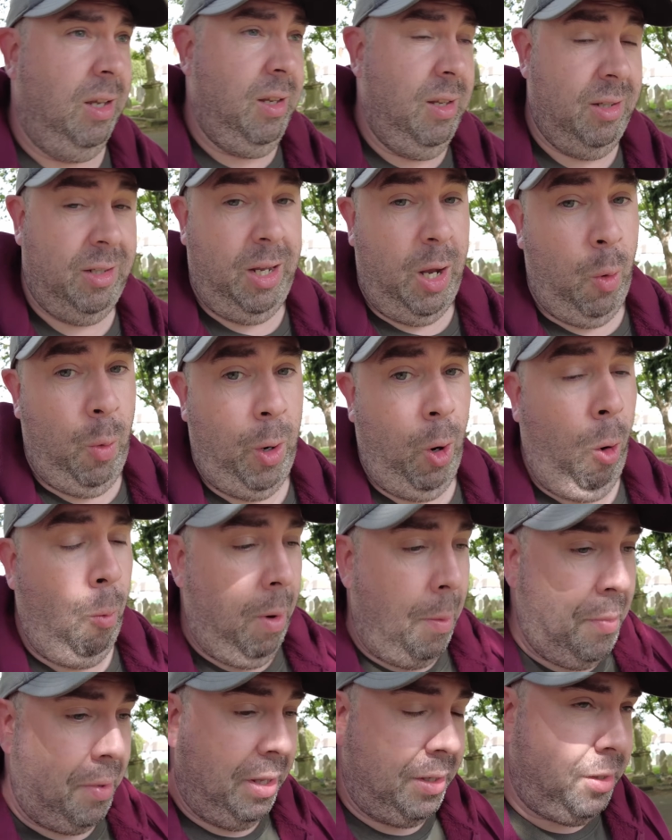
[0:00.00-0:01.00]
So we all
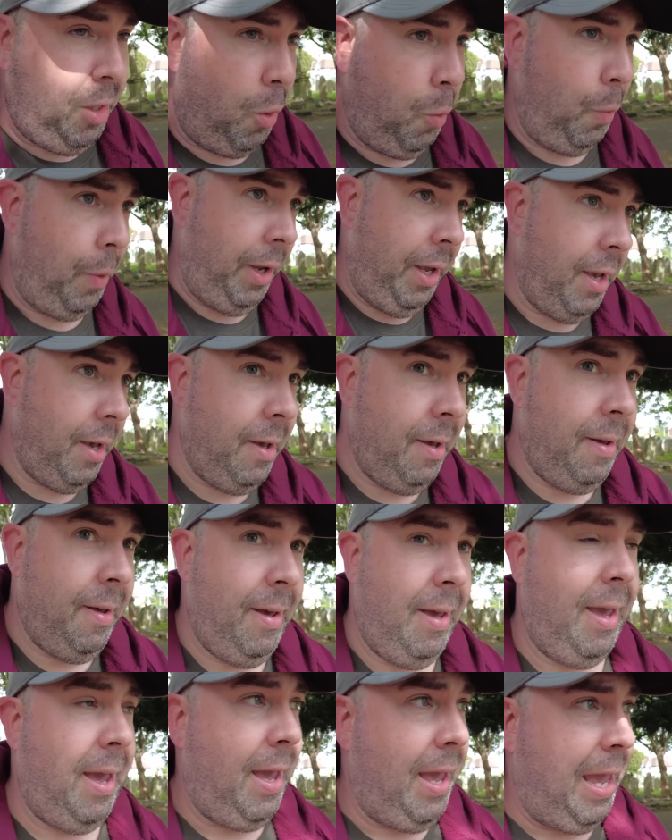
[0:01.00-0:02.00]
remember this, don't we?
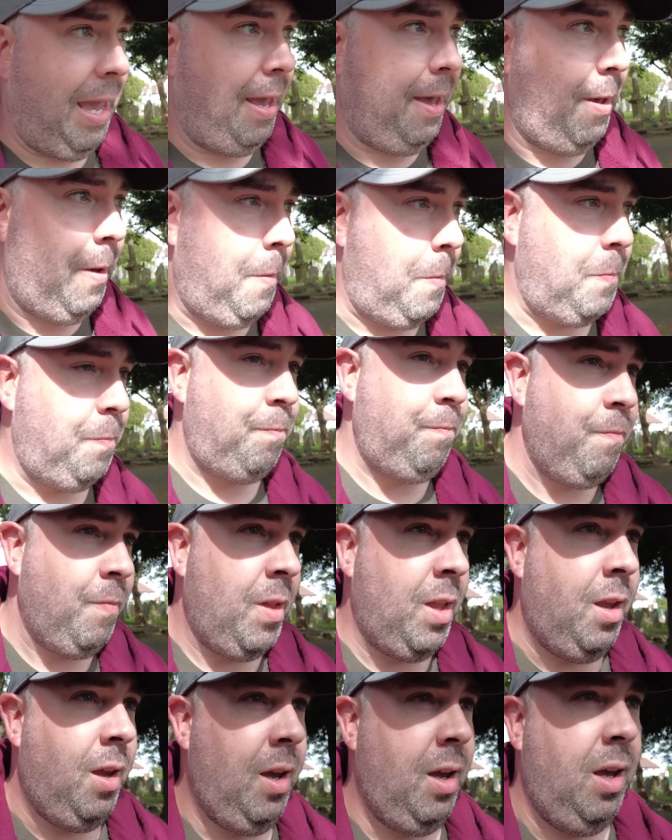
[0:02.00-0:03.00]
It
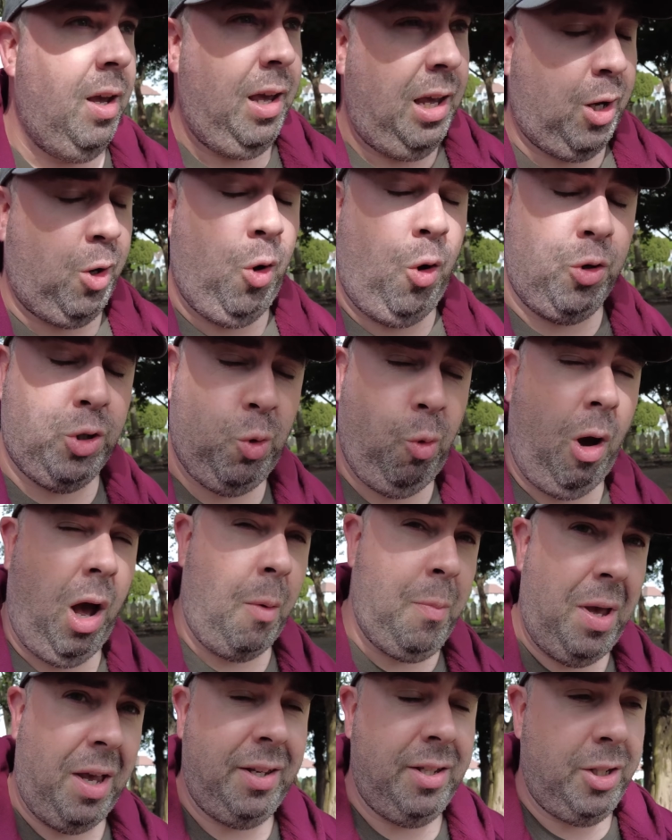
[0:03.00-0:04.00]
caused quite
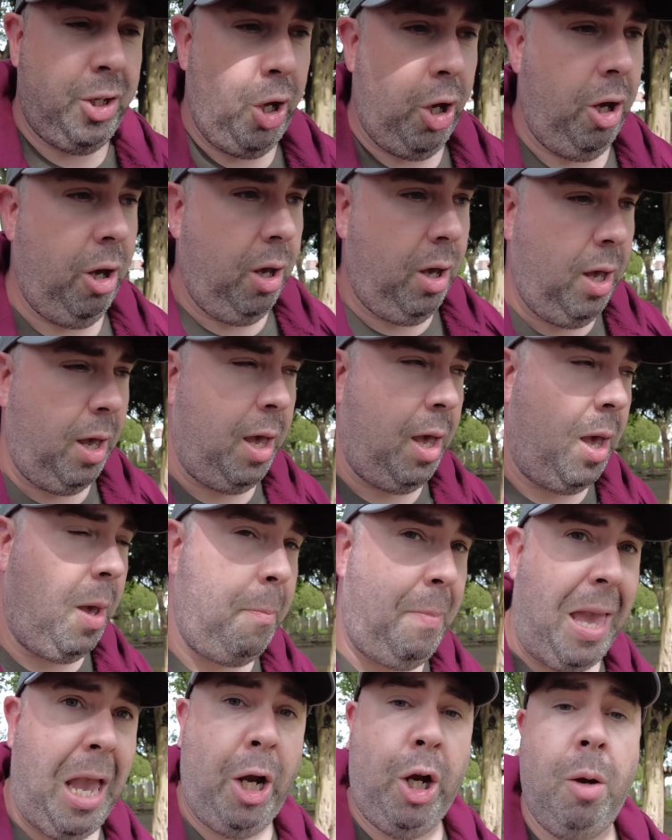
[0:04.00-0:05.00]
a bit of stir, a
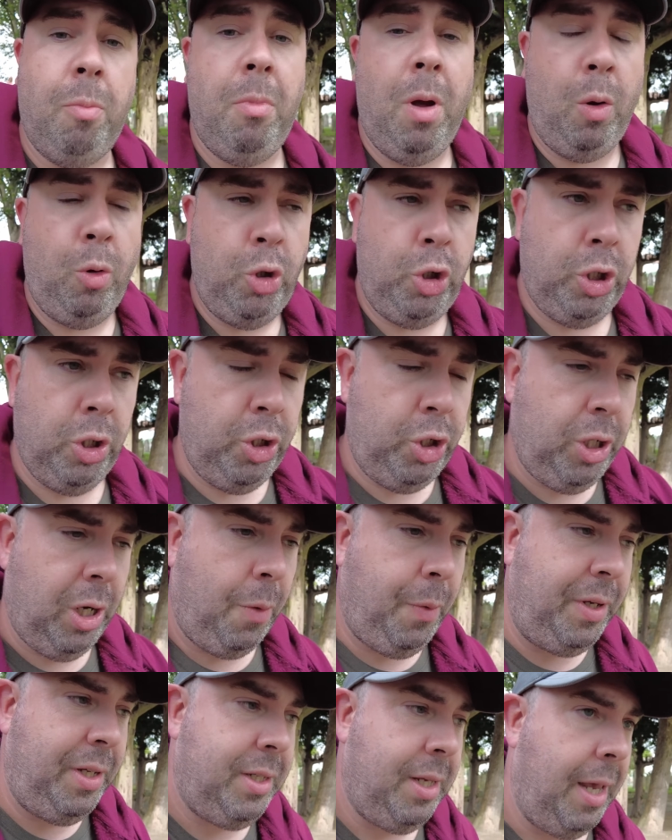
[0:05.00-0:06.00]
bit of commotion,
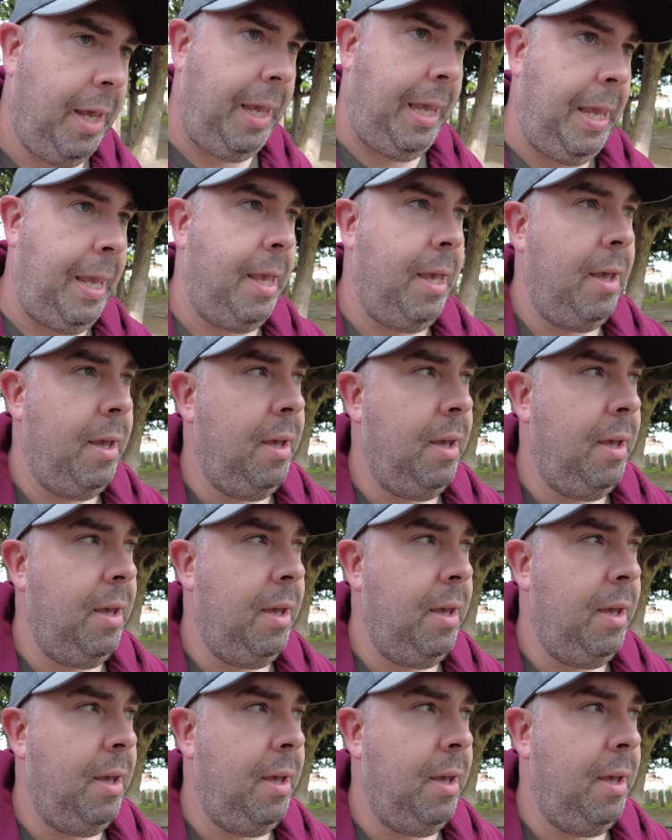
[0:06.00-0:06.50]
shall we say.